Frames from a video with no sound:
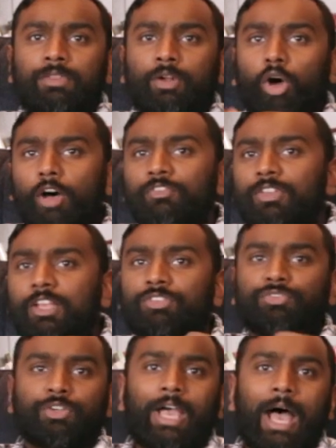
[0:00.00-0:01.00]
that often gets
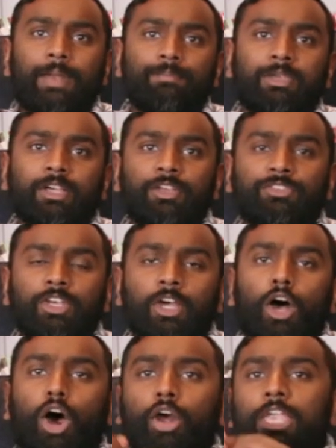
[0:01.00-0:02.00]
forgotten because
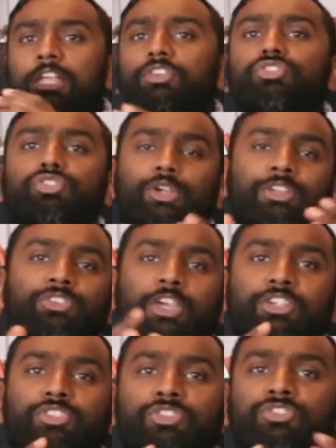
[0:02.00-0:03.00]
our English
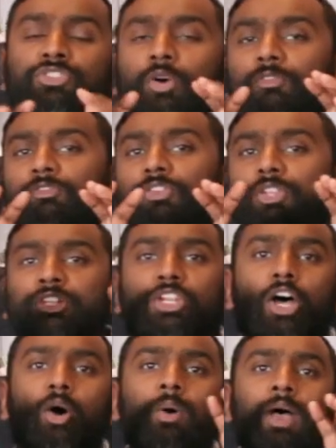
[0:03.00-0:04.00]
translations don't fully
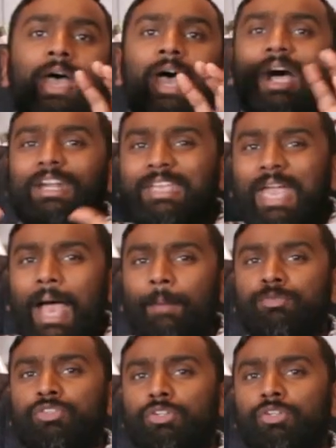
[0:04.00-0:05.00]
know how to
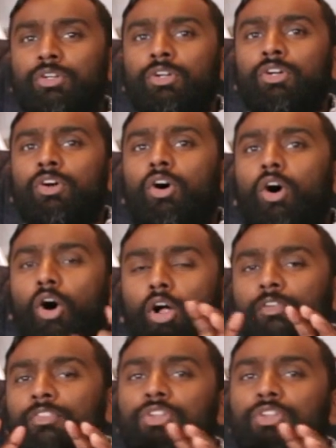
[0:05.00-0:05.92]
capture all of the